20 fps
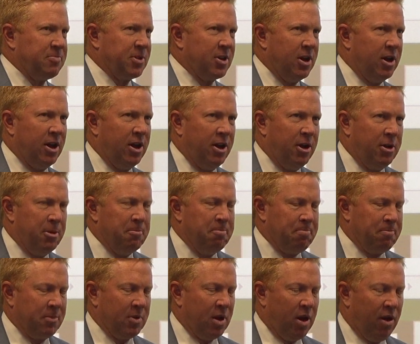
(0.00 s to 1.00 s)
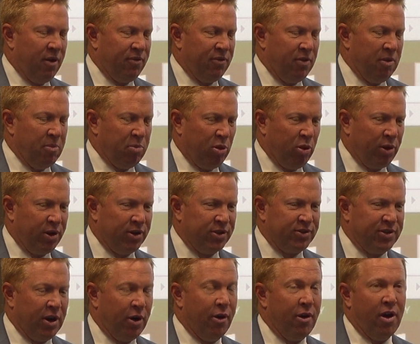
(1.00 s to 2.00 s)
of employers
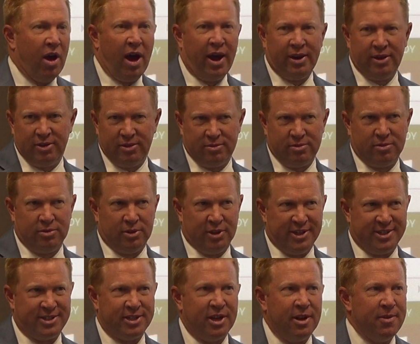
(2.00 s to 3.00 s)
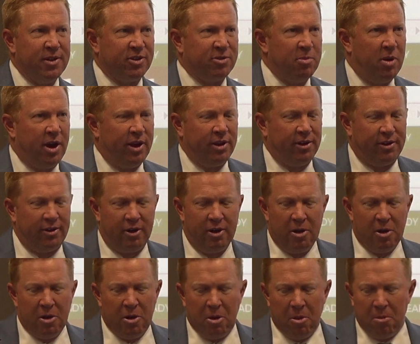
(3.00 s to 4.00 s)
that are not listed in this modeler,
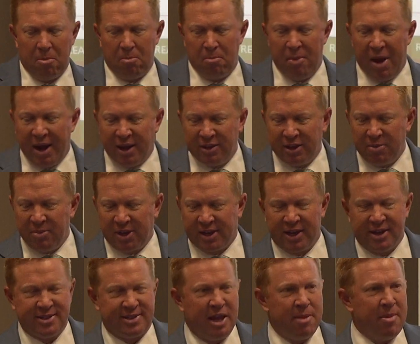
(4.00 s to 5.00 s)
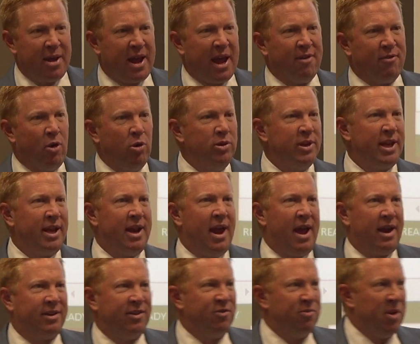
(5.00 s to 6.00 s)
mainly because they may have only
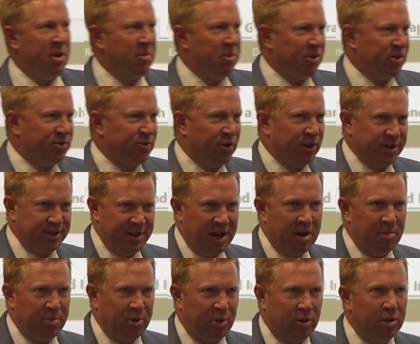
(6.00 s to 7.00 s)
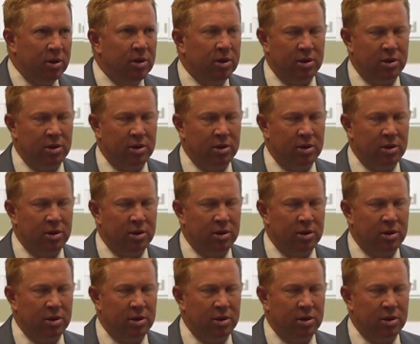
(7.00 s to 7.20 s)
inactive members, for example.